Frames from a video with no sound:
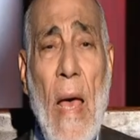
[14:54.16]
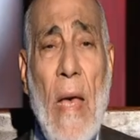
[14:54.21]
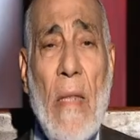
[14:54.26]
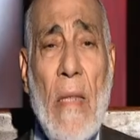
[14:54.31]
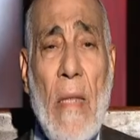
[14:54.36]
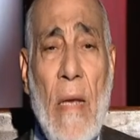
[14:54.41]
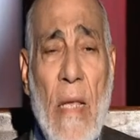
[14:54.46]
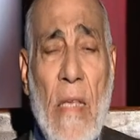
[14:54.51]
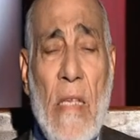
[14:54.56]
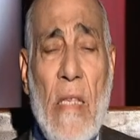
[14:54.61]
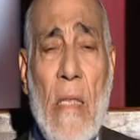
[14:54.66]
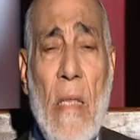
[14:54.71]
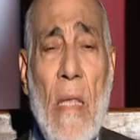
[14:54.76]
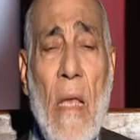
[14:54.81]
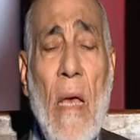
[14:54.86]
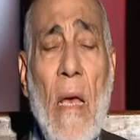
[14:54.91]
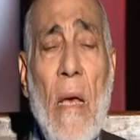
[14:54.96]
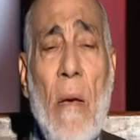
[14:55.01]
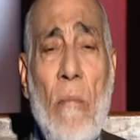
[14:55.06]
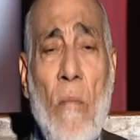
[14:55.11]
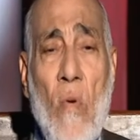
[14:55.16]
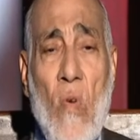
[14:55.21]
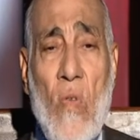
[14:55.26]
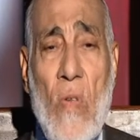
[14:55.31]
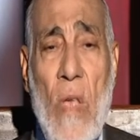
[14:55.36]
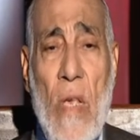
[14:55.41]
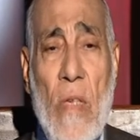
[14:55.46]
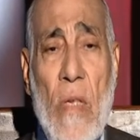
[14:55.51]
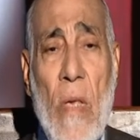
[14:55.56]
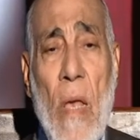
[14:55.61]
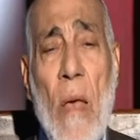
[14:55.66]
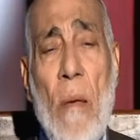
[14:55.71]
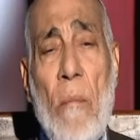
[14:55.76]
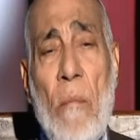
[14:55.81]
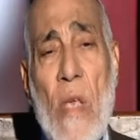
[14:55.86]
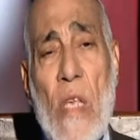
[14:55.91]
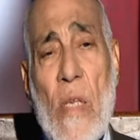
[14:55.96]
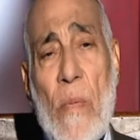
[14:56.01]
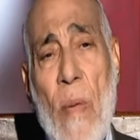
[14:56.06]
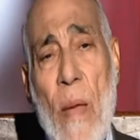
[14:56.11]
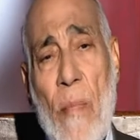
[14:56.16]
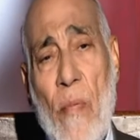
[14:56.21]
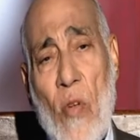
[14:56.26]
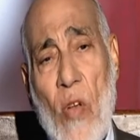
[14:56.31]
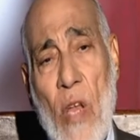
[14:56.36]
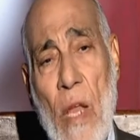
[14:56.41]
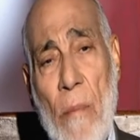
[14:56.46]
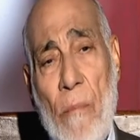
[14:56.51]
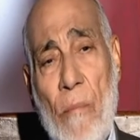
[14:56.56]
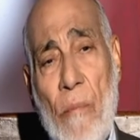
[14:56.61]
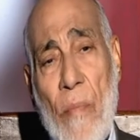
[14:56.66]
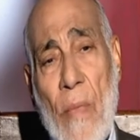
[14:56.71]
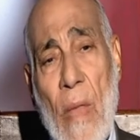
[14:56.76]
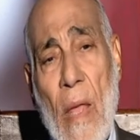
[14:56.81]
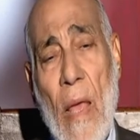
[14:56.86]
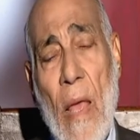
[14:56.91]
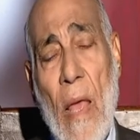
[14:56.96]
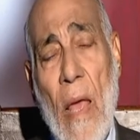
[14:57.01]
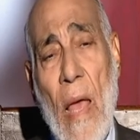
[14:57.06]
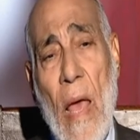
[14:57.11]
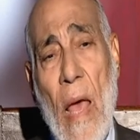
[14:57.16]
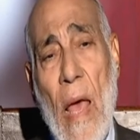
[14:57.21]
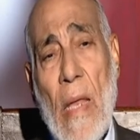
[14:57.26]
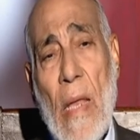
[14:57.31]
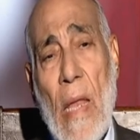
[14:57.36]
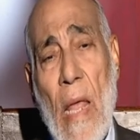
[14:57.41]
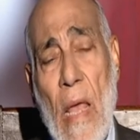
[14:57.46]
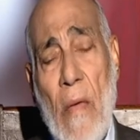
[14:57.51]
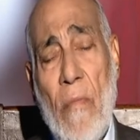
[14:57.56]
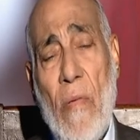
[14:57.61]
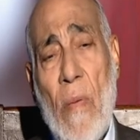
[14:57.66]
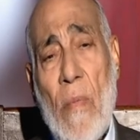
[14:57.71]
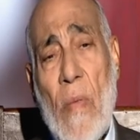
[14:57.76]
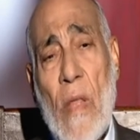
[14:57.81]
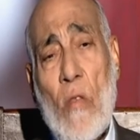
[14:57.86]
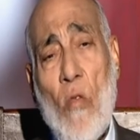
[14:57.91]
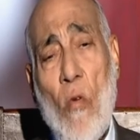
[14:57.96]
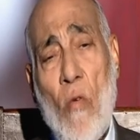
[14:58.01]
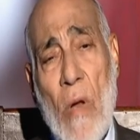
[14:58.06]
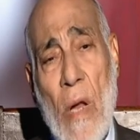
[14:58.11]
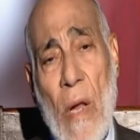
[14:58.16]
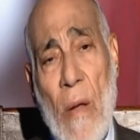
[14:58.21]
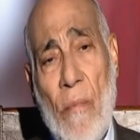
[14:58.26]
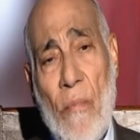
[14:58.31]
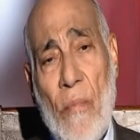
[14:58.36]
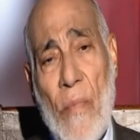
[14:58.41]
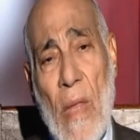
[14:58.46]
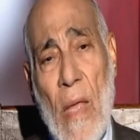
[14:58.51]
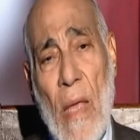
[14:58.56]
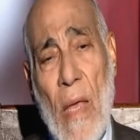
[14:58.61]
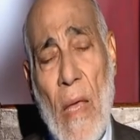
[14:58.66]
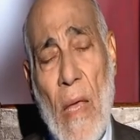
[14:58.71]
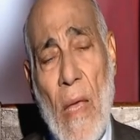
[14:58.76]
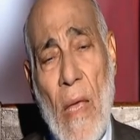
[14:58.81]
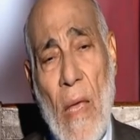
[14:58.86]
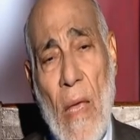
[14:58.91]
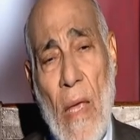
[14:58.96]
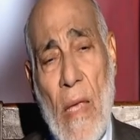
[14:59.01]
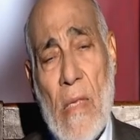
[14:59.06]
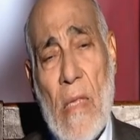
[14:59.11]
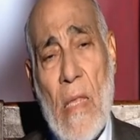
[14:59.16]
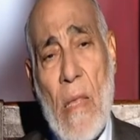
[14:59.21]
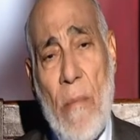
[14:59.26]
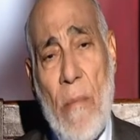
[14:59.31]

addressed Moses, peace be upon him, and gave him the Torah, is the